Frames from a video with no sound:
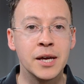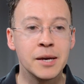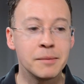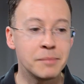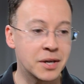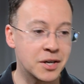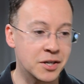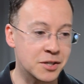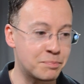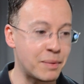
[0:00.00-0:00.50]

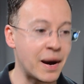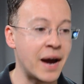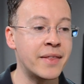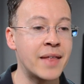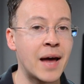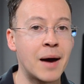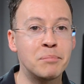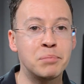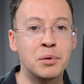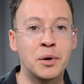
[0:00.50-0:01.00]
because by
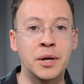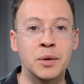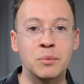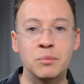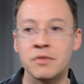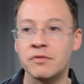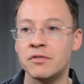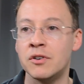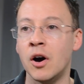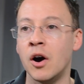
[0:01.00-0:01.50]
that point
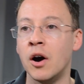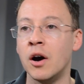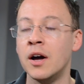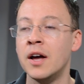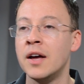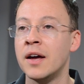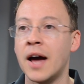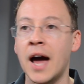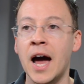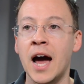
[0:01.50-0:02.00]
we've got
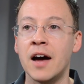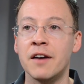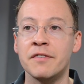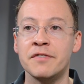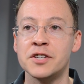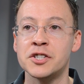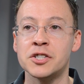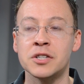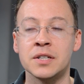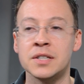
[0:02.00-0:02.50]

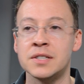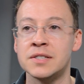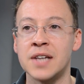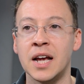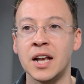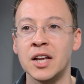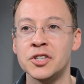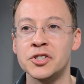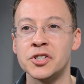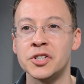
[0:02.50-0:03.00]
artificial
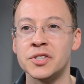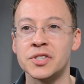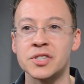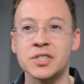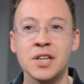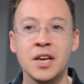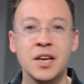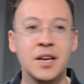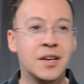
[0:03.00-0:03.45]
intelligence,